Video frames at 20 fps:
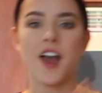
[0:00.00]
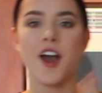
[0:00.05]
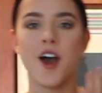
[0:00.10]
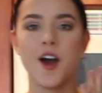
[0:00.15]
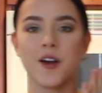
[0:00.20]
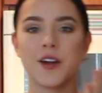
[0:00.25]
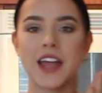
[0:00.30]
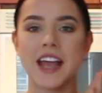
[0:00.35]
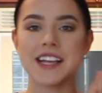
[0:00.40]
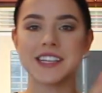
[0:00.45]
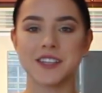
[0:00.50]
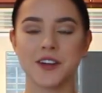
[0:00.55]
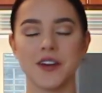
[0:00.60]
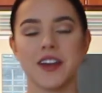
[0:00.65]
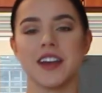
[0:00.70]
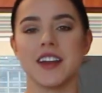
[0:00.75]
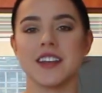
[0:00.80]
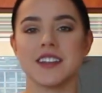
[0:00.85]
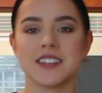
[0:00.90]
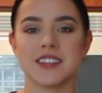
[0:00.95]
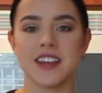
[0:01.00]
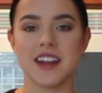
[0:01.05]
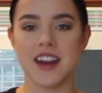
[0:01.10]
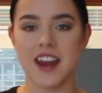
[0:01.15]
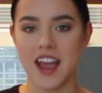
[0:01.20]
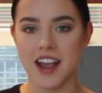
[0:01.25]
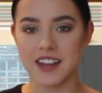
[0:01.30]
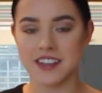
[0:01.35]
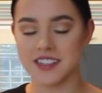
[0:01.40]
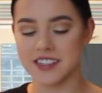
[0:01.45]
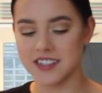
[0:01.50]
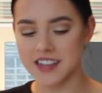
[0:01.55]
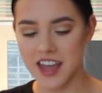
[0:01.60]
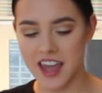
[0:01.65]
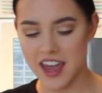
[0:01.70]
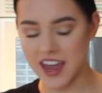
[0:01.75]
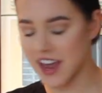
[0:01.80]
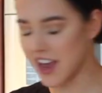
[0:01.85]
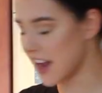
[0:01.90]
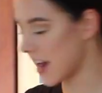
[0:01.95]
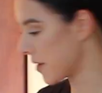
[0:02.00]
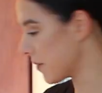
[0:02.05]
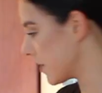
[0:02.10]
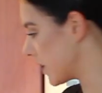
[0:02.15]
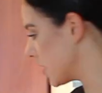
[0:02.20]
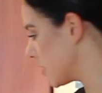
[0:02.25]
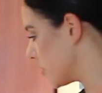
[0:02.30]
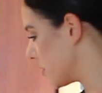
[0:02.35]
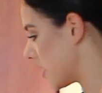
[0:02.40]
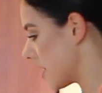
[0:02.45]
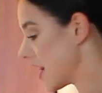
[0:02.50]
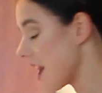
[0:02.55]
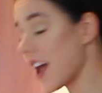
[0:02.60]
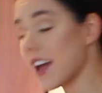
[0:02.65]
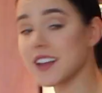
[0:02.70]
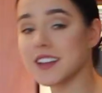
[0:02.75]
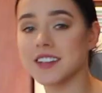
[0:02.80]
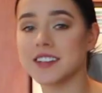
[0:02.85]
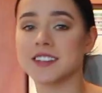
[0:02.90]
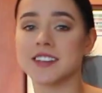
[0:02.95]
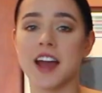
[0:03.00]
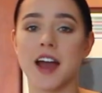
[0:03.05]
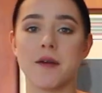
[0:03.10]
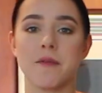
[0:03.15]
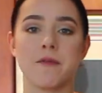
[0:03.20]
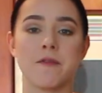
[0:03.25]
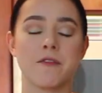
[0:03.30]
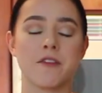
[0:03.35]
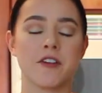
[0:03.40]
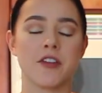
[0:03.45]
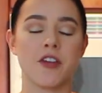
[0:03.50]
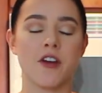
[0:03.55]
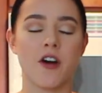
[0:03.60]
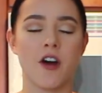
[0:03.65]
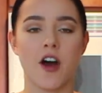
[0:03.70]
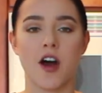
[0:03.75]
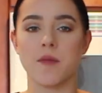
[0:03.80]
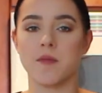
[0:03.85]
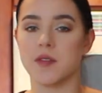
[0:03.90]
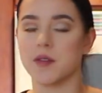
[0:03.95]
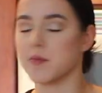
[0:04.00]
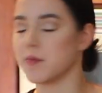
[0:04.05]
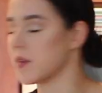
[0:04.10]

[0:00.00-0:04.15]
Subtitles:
Okay, so it is the next day and I'm gonna do the next step for the almond